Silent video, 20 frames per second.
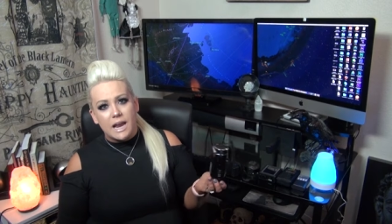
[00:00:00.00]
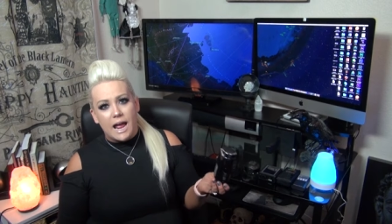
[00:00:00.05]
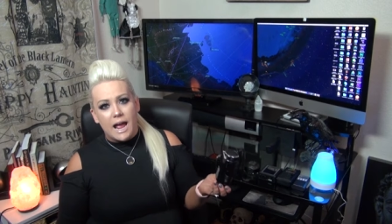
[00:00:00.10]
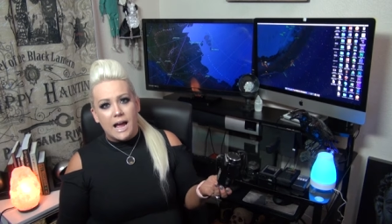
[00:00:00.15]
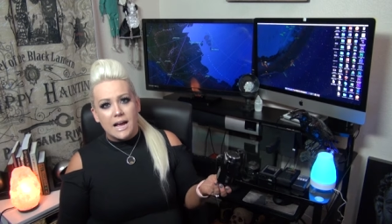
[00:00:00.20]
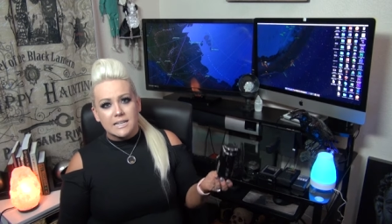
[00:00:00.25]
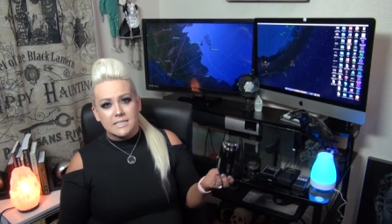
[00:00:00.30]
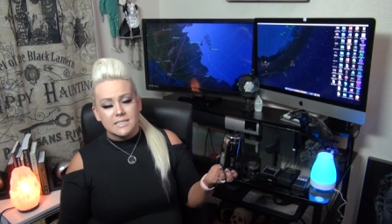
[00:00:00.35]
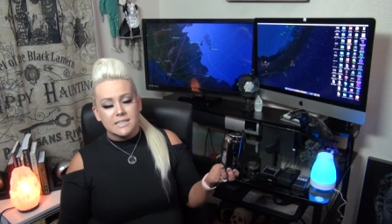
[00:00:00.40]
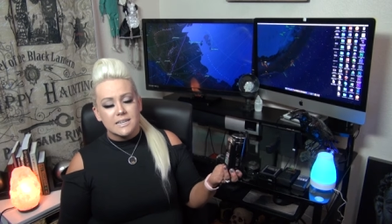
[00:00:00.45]

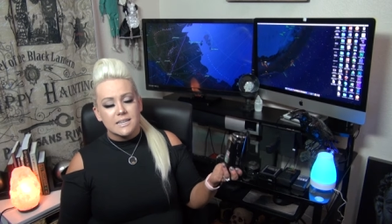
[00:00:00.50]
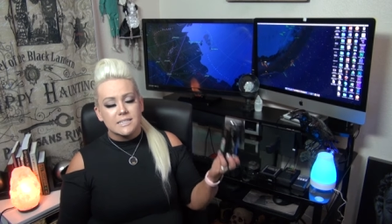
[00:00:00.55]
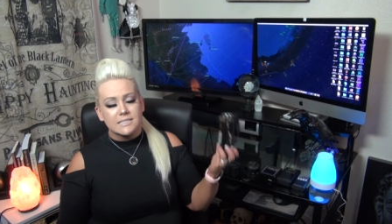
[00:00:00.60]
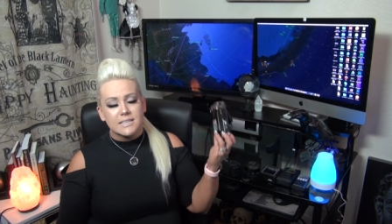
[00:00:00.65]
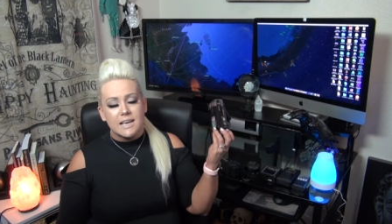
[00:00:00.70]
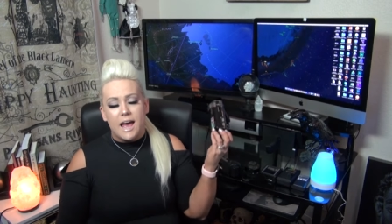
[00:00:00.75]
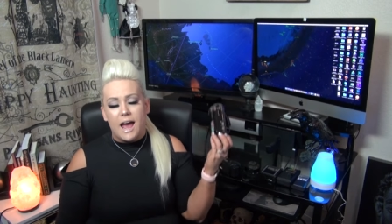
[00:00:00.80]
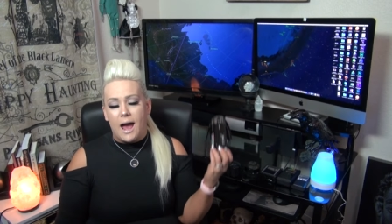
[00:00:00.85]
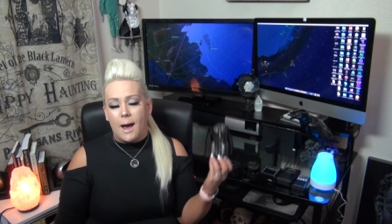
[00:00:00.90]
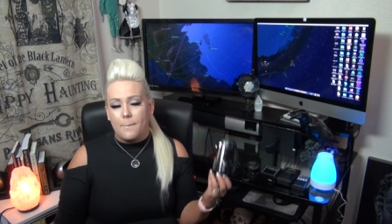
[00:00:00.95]
accidents
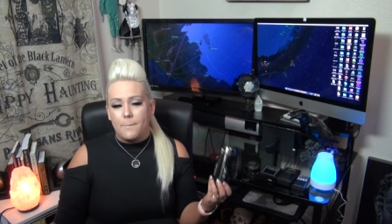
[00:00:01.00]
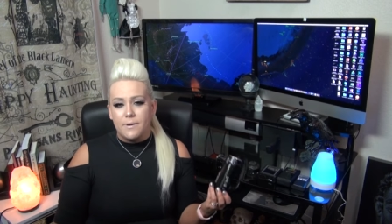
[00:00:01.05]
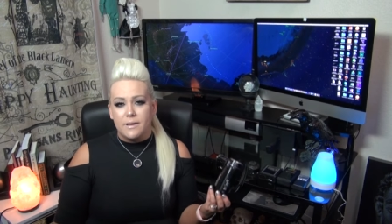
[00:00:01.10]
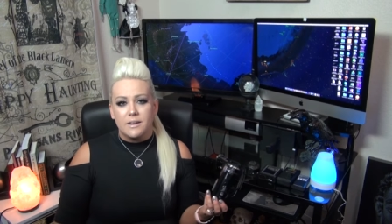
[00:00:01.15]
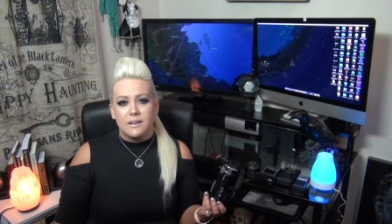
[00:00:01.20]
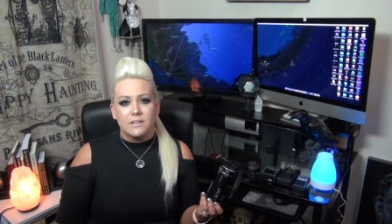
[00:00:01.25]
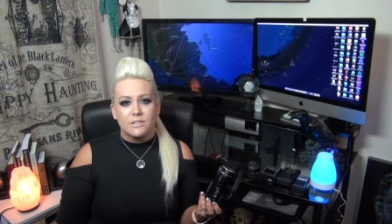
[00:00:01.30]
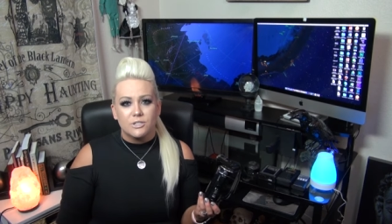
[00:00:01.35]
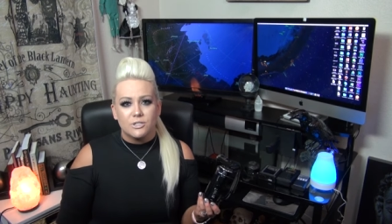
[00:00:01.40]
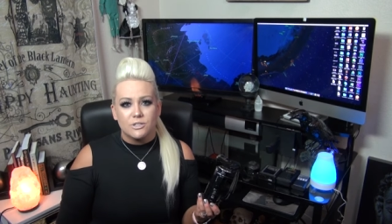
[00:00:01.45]
happen
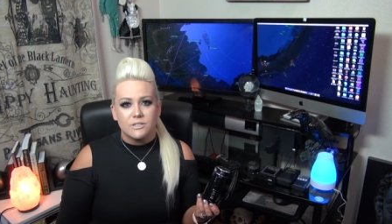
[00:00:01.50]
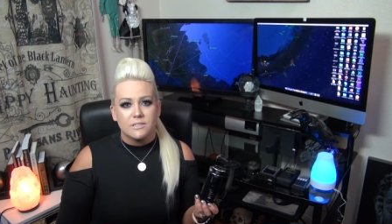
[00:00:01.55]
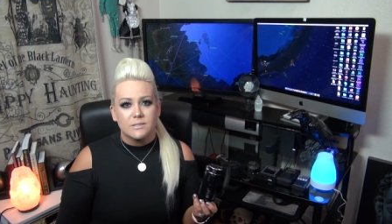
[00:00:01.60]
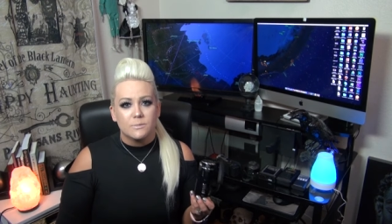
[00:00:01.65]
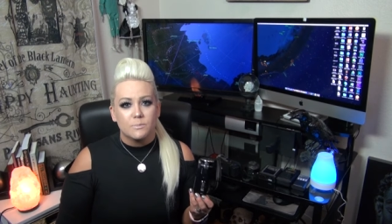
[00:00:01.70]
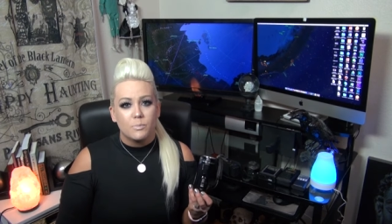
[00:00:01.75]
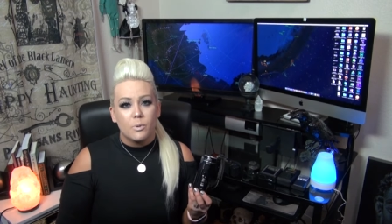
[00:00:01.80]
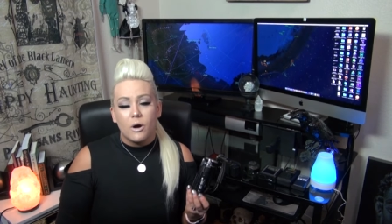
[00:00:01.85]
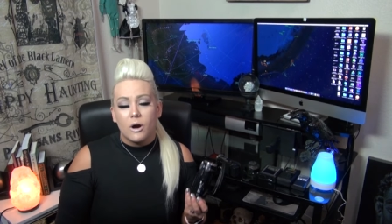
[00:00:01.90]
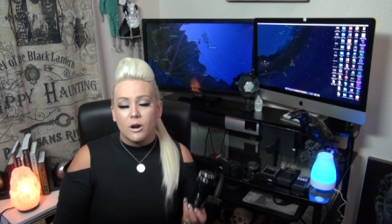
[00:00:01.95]
it's
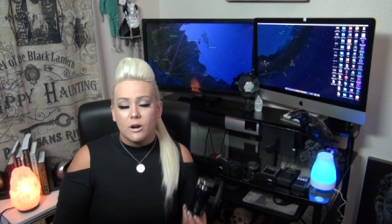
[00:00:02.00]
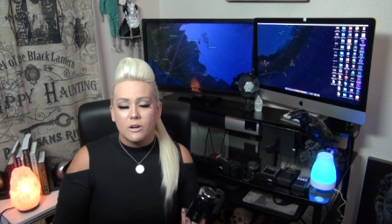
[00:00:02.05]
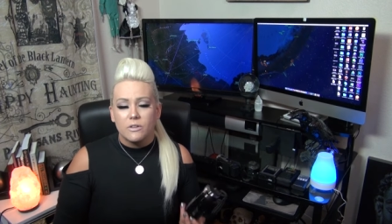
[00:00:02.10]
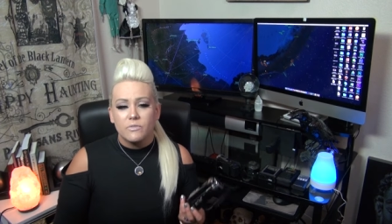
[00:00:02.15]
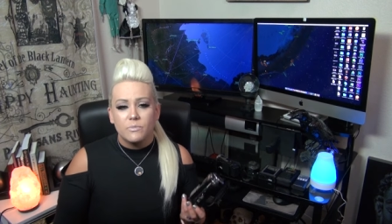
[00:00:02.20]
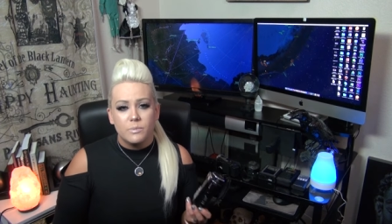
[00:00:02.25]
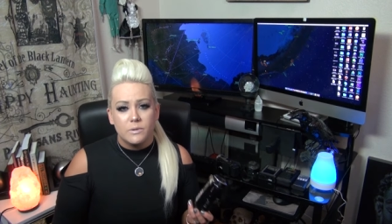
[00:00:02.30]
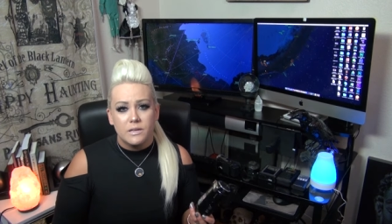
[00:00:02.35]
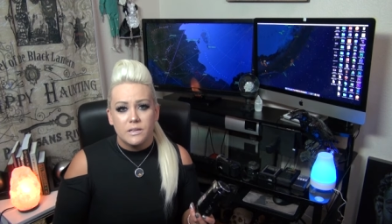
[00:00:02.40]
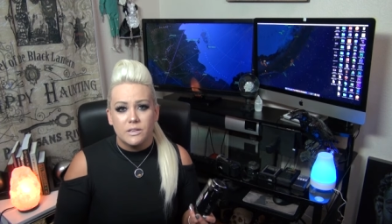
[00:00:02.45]
just part
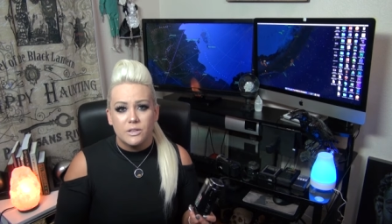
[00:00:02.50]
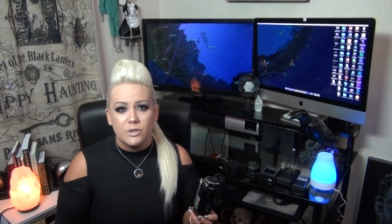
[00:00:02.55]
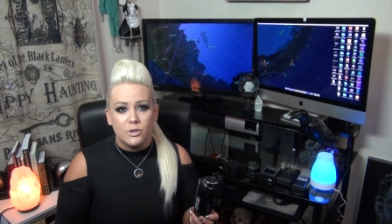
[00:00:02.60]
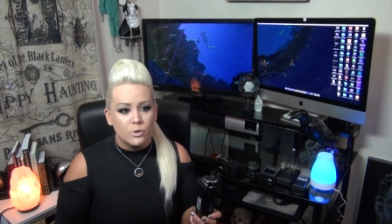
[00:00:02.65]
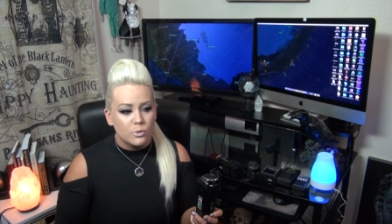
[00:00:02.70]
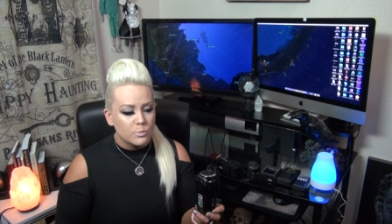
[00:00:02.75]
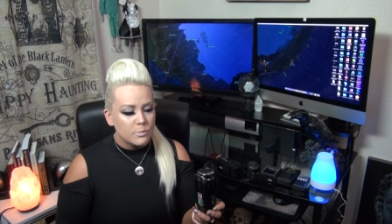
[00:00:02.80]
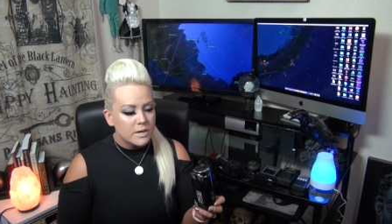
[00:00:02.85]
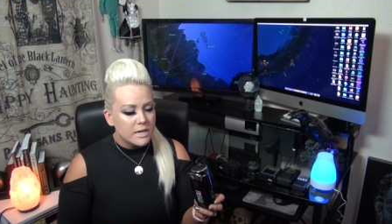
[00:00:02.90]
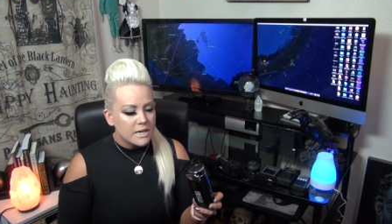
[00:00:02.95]
of being
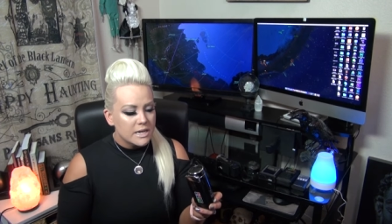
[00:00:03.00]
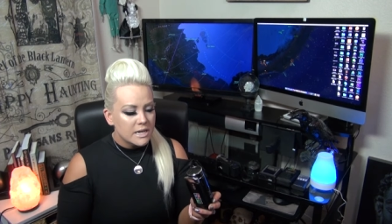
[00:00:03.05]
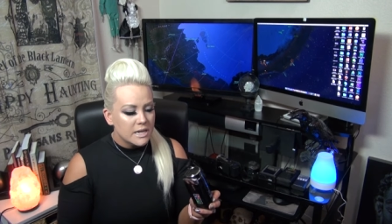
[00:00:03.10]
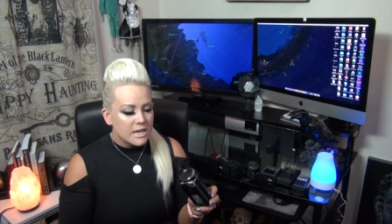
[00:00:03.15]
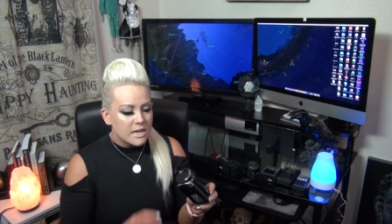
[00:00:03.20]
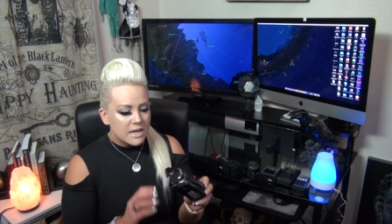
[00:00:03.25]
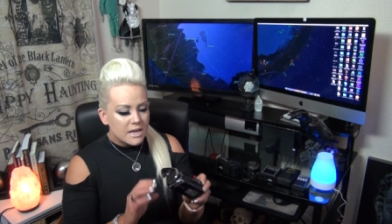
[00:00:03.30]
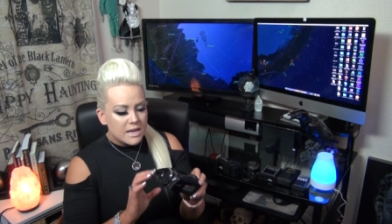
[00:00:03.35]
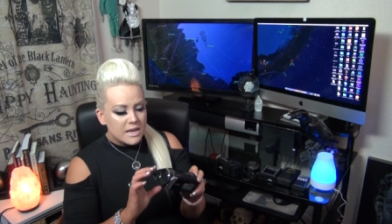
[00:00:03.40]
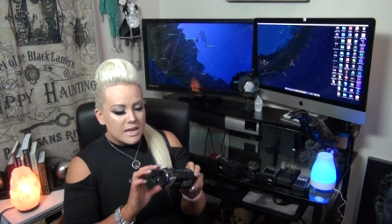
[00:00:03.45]
human
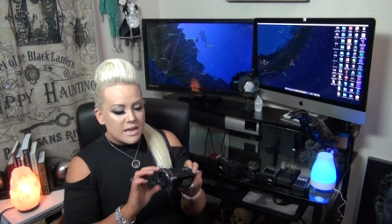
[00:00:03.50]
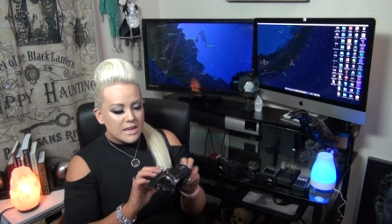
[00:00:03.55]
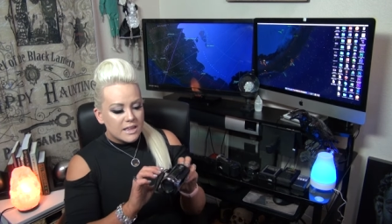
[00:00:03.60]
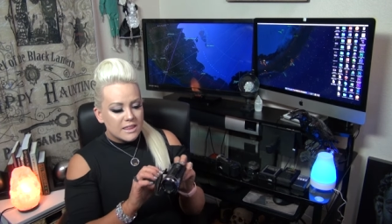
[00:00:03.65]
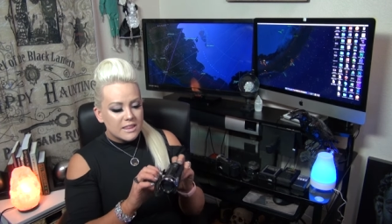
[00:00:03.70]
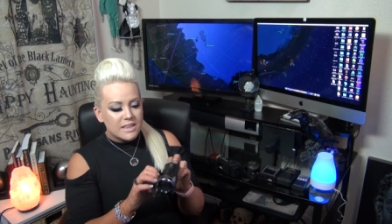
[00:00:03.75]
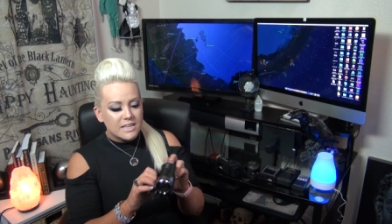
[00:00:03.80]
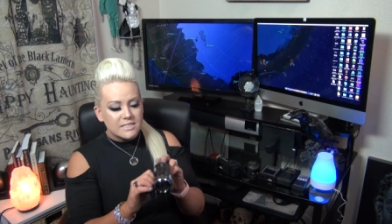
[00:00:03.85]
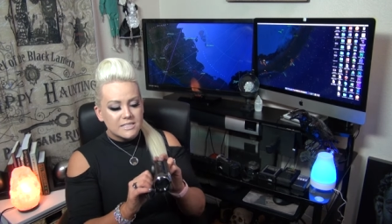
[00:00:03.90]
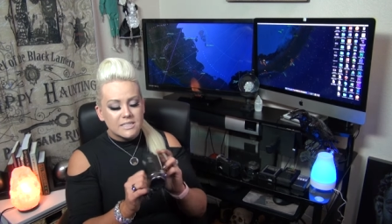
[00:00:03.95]

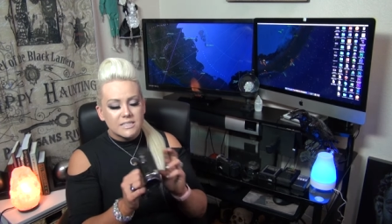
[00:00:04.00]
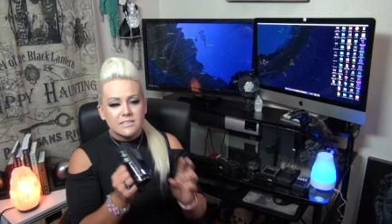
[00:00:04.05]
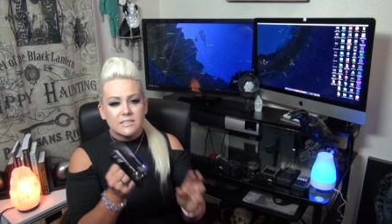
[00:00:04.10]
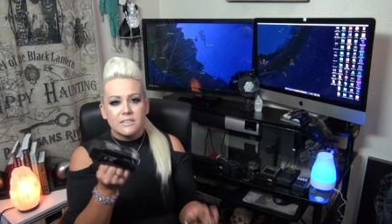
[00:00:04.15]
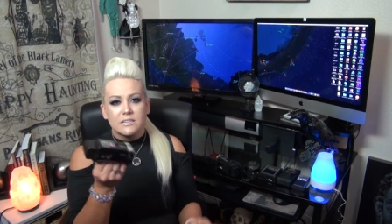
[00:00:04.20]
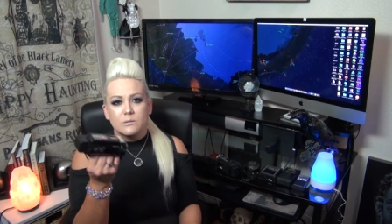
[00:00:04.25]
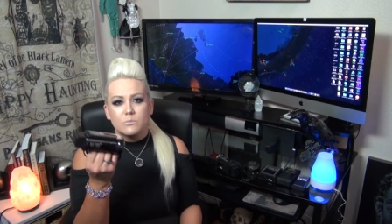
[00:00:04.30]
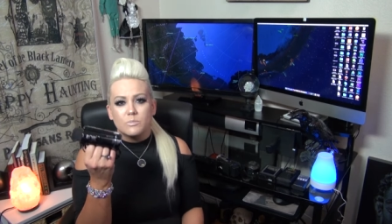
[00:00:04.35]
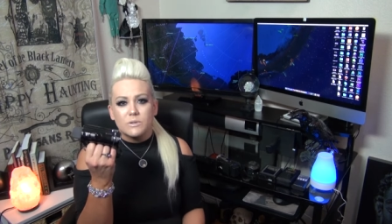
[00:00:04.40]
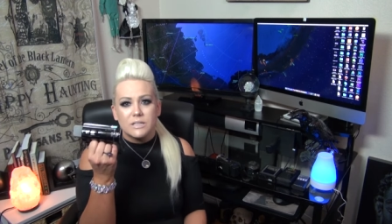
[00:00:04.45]
this is
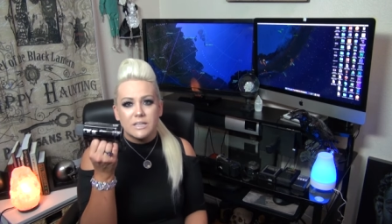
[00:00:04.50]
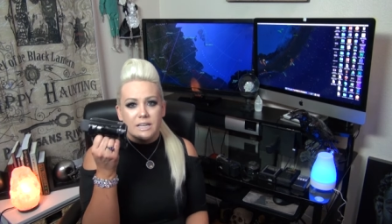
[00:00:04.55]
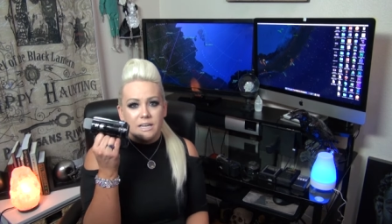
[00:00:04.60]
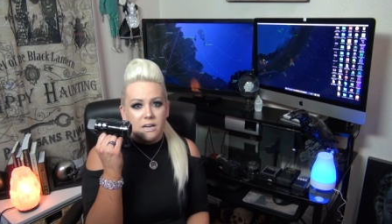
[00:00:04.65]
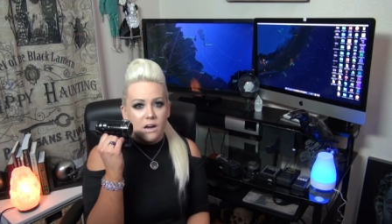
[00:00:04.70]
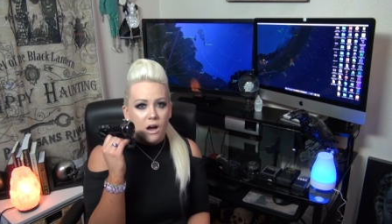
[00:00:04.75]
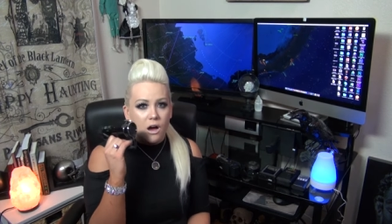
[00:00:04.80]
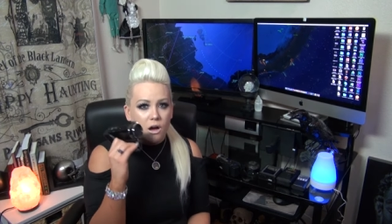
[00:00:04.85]
gonna be like a